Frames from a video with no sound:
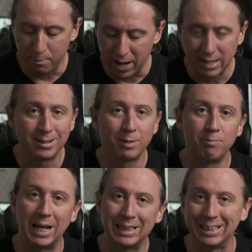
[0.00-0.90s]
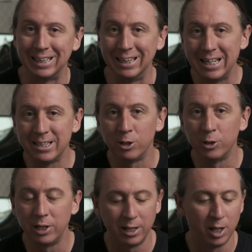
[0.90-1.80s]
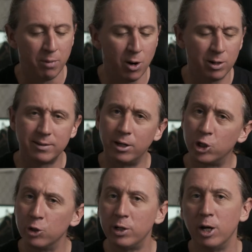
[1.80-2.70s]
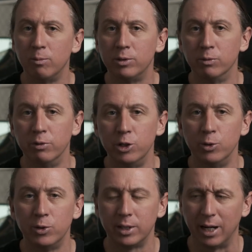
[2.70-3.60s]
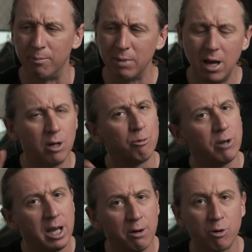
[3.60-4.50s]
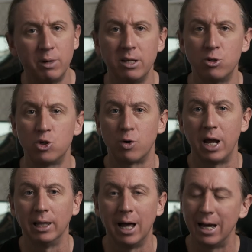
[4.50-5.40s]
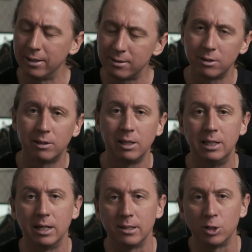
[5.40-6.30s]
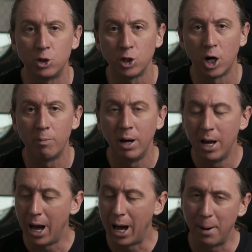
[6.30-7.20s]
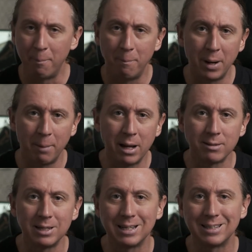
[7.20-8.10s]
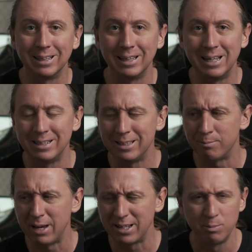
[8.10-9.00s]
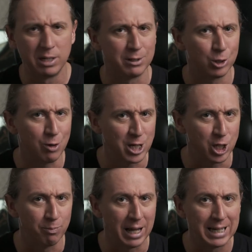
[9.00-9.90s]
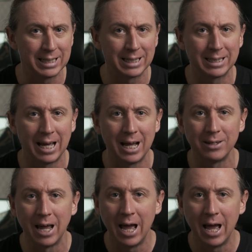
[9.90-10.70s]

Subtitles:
basic plastic lens hood in the box that should help to reduce flare from any stray light, and it certainly does its job, but mounting it to the lens makes a bit of a scratchy plastic sound,